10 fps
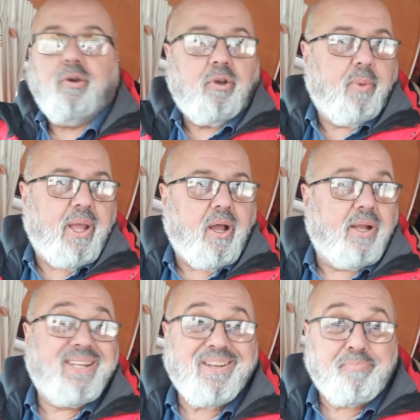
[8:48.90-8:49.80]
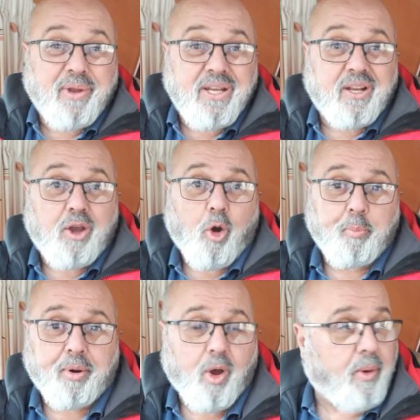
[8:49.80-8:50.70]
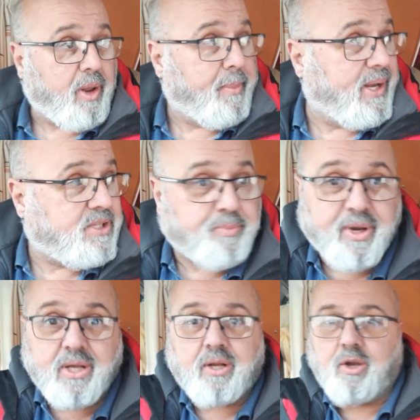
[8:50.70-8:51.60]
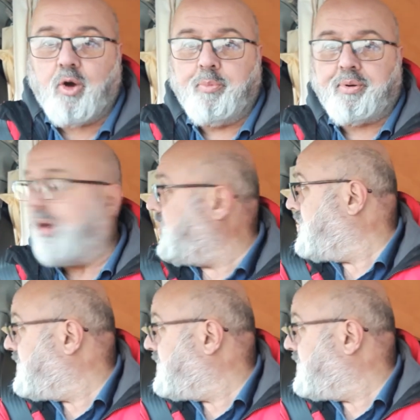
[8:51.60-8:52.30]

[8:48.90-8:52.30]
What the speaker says: only way, I didn't bring the GoPro, and I meant to bring the GoPro.